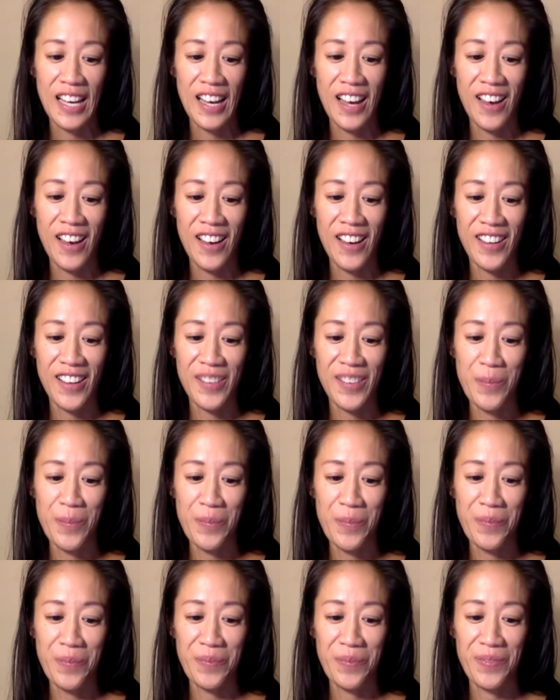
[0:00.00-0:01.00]

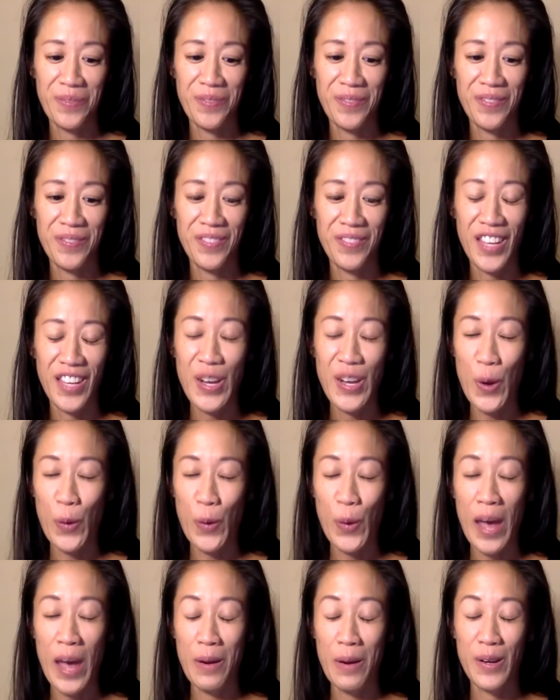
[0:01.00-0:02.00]
you know,
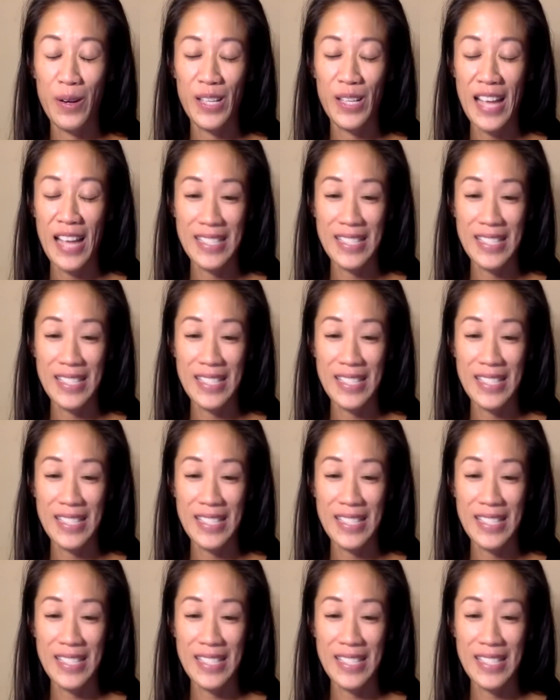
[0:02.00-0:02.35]
at